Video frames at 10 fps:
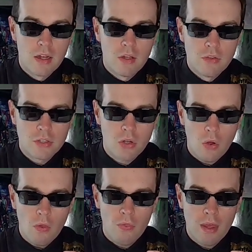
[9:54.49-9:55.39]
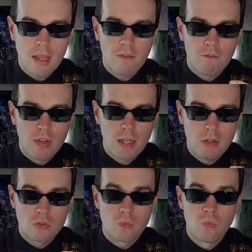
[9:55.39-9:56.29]
This whole thing
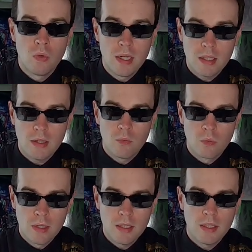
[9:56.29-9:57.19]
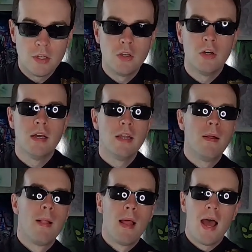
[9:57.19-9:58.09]
feels really, really good.
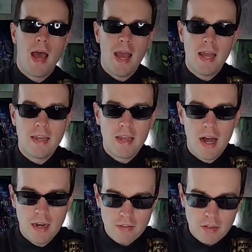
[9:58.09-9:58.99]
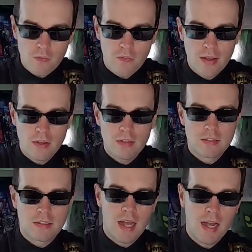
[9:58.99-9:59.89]
And it honestly
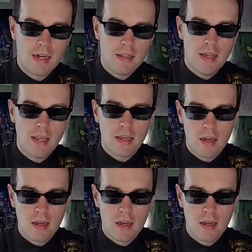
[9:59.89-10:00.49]
feels kind of like